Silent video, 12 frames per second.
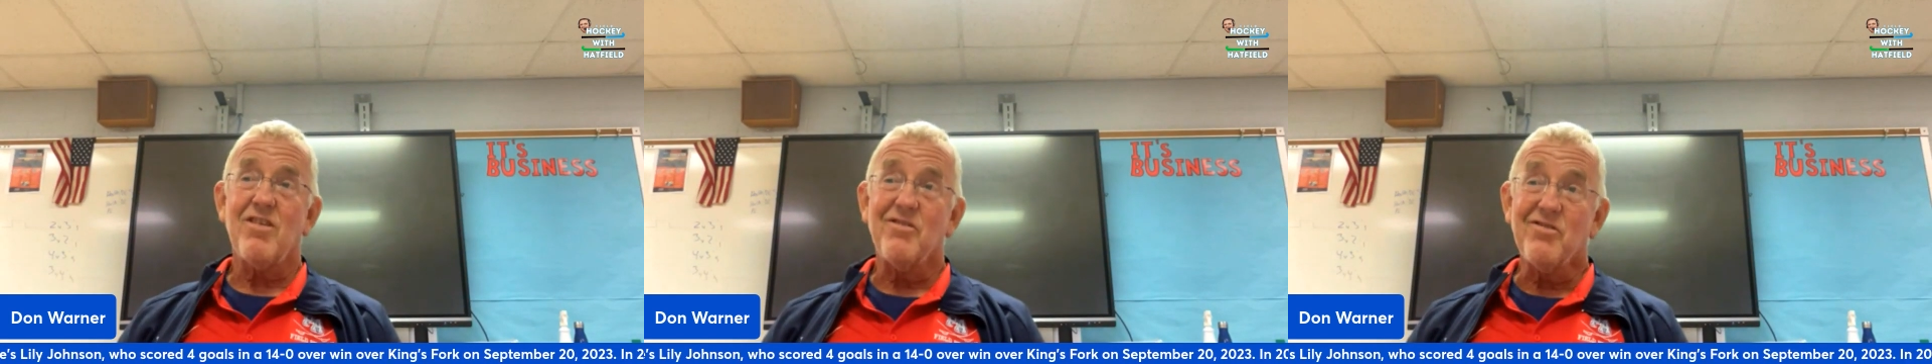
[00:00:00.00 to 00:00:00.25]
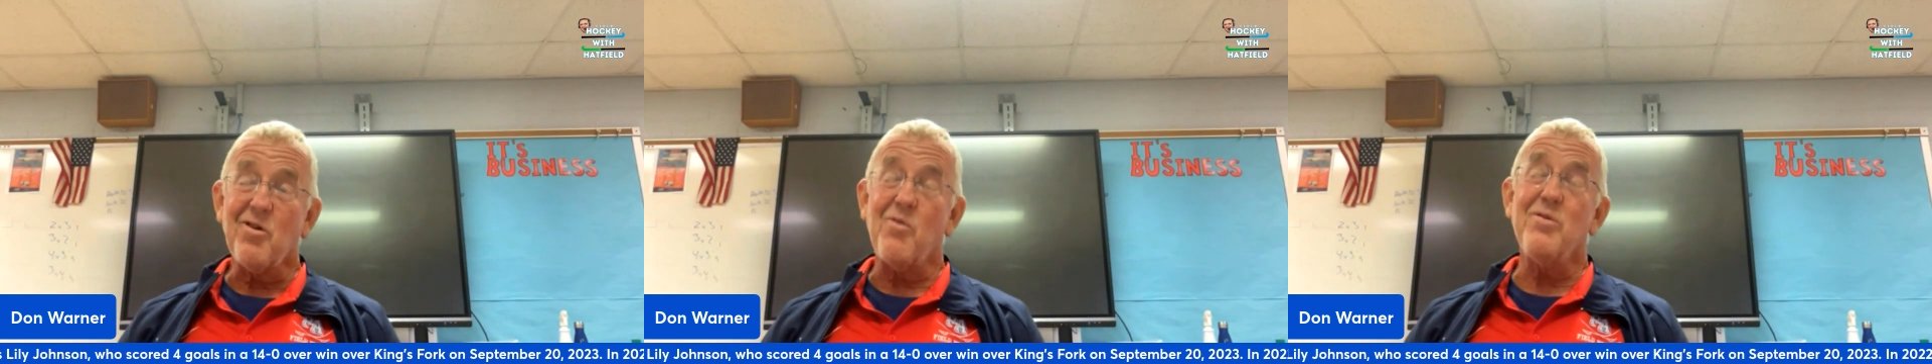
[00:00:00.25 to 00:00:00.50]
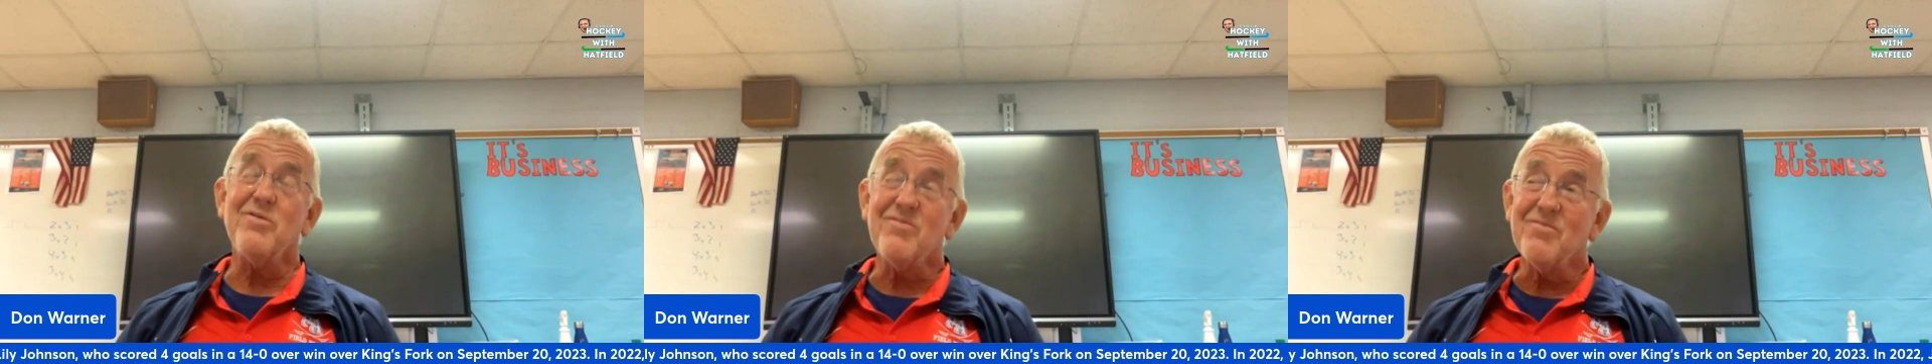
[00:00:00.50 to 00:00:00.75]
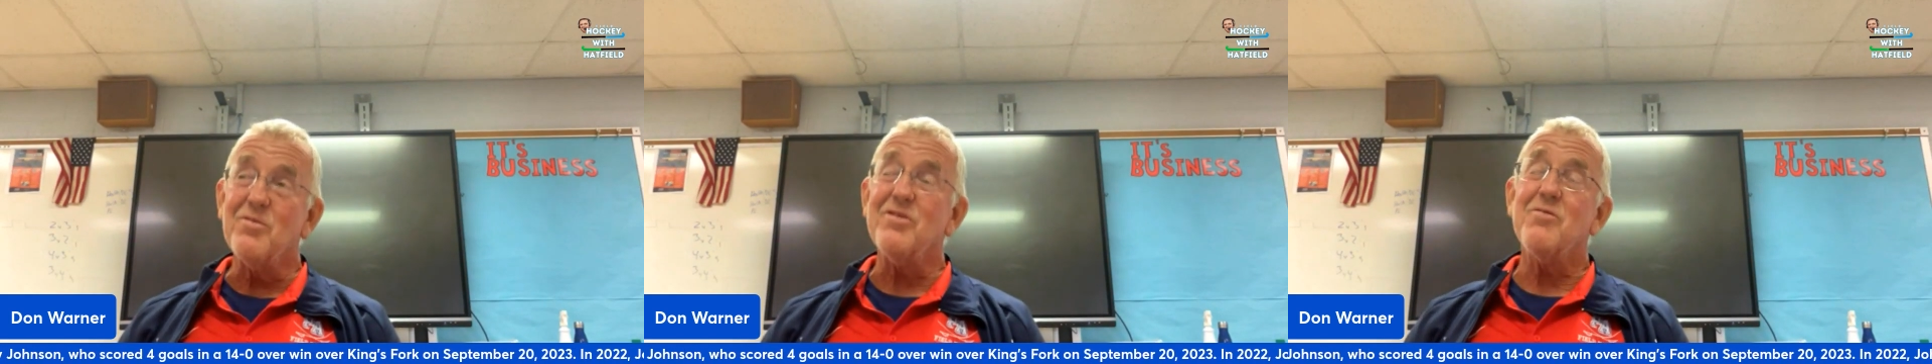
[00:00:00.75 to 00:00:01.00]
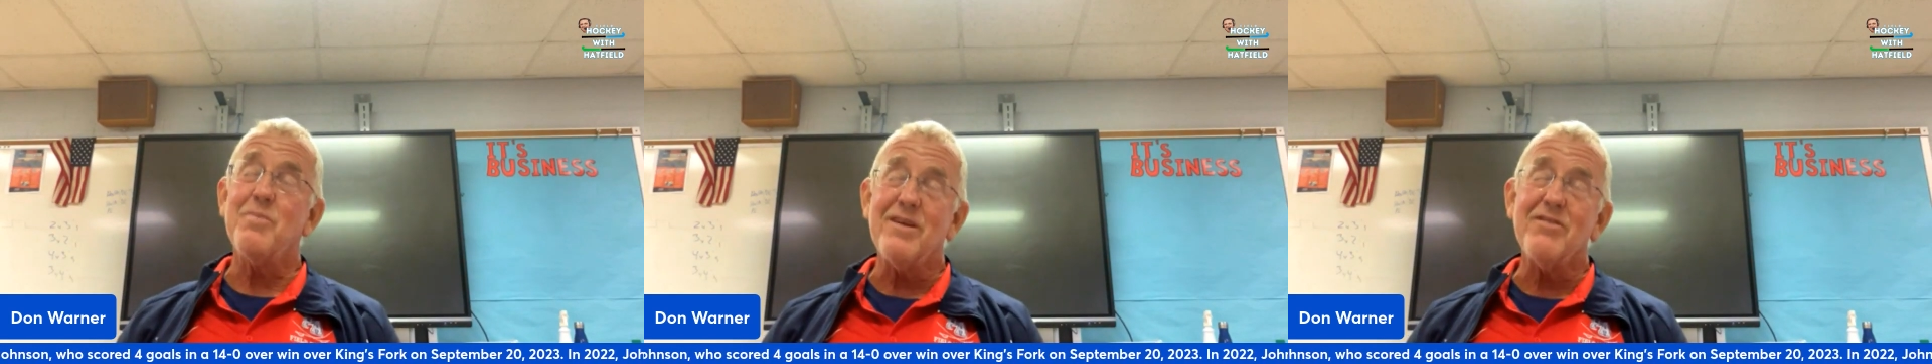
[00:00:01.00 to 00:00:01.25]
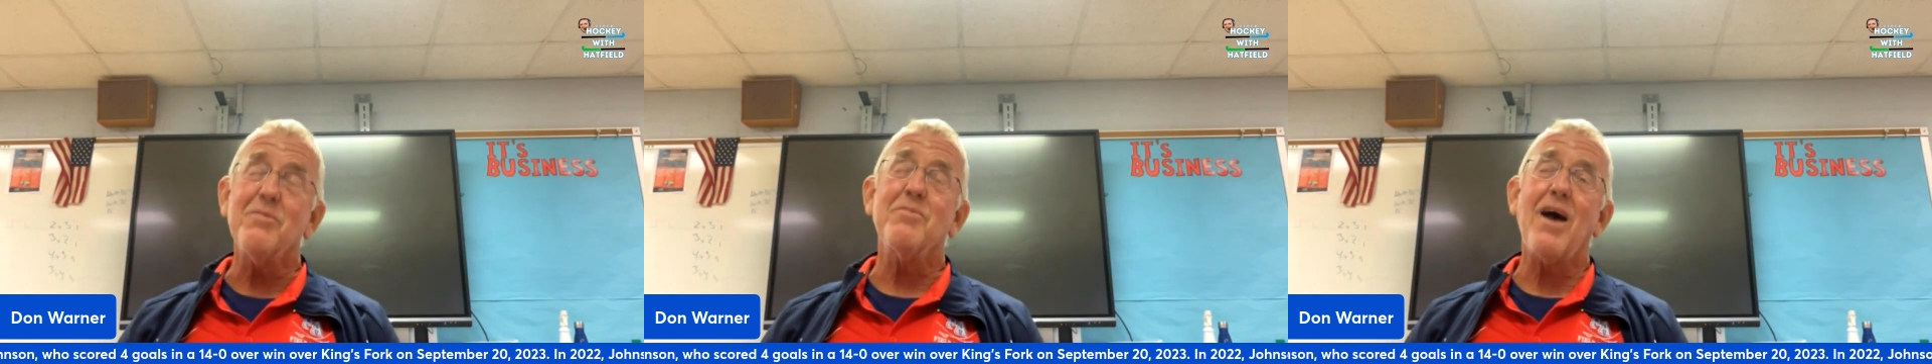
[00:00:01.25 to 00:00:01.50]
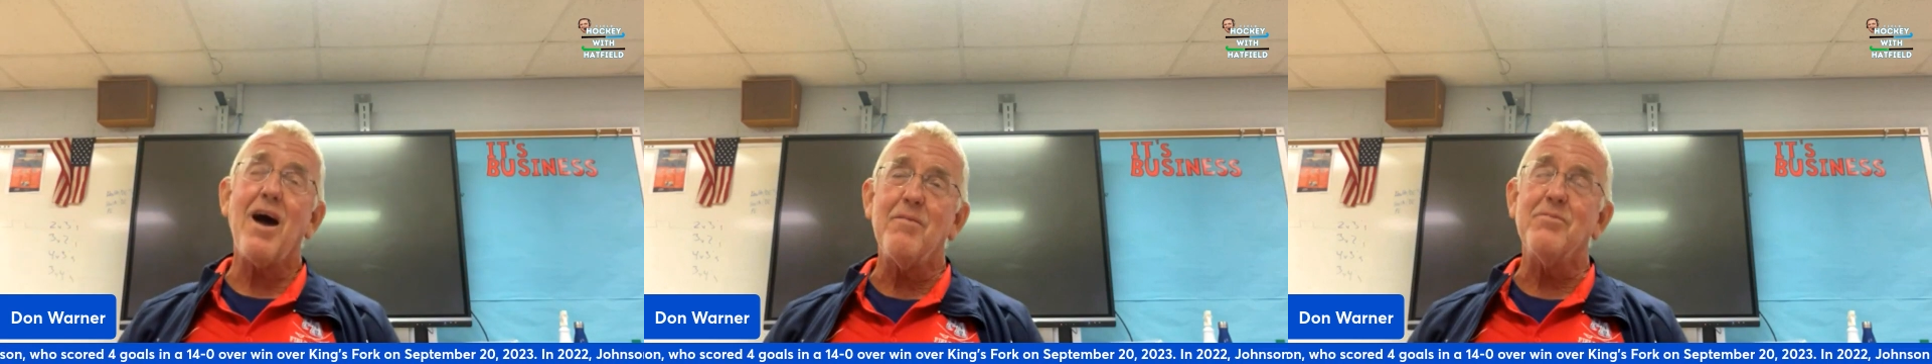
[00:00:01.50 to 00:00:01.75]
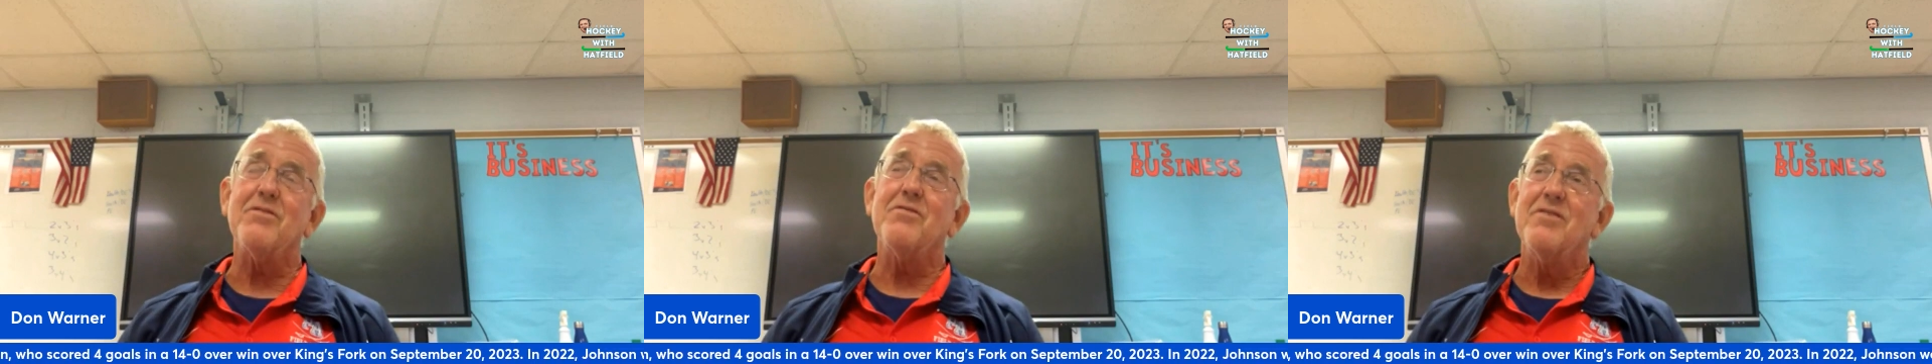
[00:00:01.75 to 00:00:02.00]
So we're spending some time
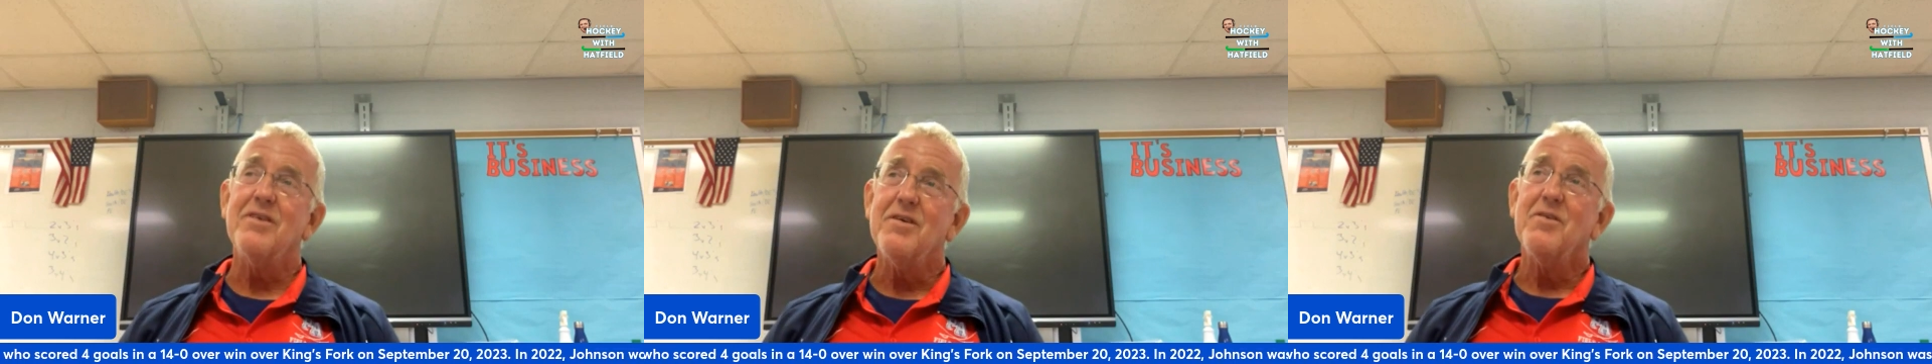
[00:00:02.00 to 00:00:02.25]
just